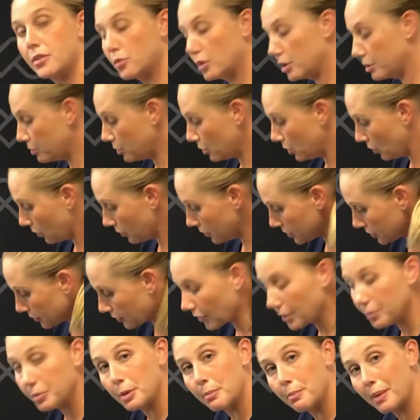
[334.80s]
removes
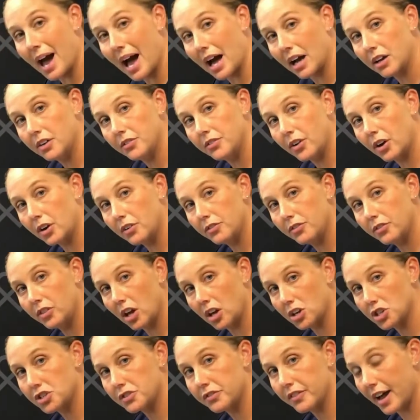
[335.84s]
from the back of our
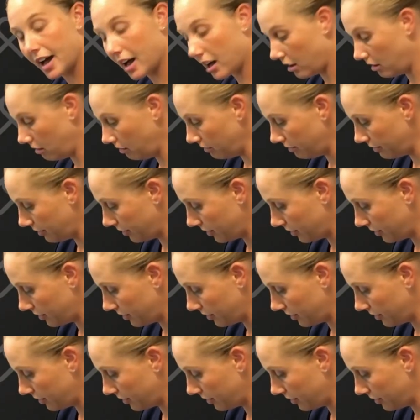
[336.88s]
flush valve